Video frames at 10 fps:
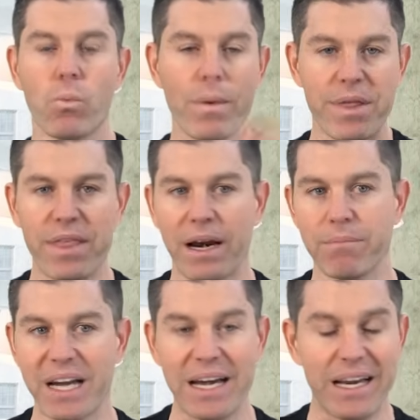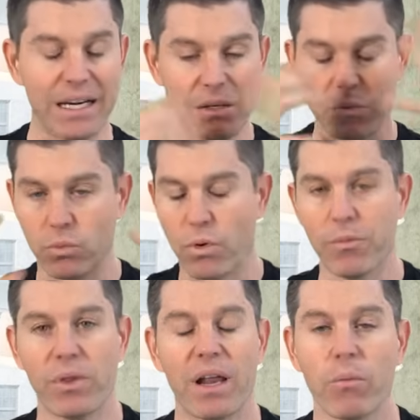women that I'm dating and
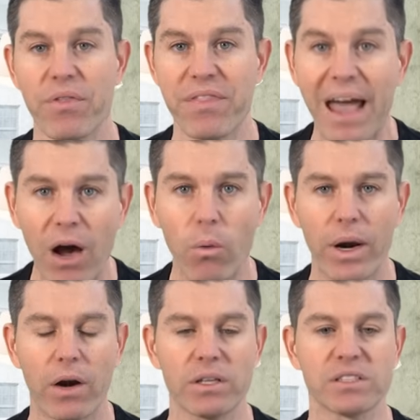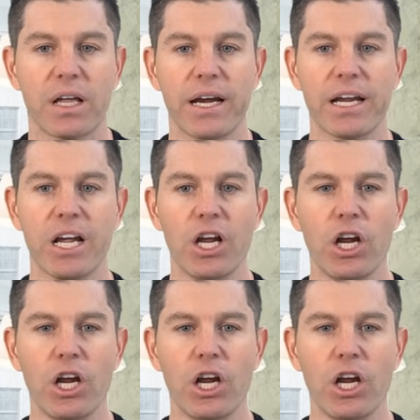women that I'm with now where it's like